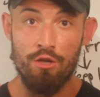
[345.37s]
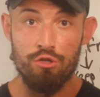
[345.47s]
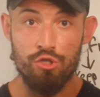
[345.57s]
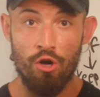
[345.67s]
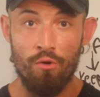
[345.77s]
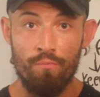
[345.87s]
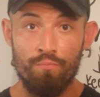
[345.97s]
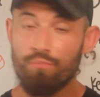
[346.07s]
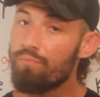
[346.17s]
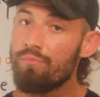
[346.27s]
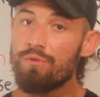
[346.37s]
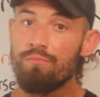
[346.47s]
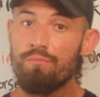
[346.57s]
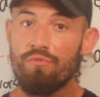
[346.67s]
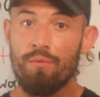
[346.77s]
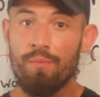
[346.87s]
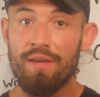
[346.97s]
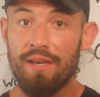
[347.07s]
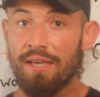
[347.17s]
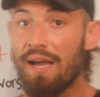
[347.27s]
So from the
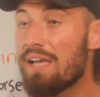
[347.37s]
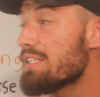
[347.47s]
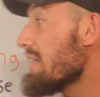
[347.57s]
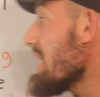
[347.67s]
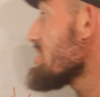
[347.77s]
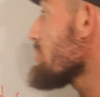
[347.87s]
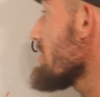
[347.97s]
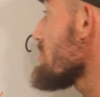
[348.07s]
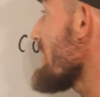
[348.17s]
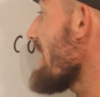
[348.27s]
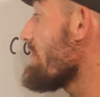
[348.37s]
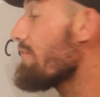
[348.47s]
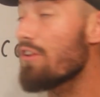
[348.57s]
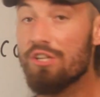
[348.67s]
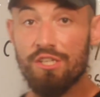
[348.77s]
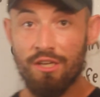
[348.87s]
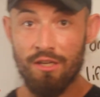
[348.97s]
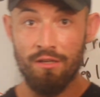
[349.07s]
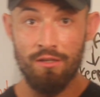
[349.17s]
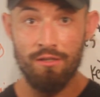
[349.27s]
beginning, guys, the last three is we have fear
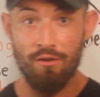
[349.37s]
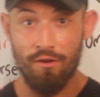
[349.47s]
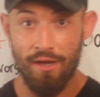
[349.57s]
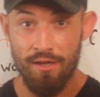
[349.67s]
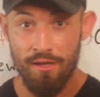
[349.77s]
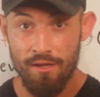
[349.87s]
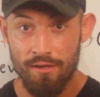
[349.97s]
setting, okay?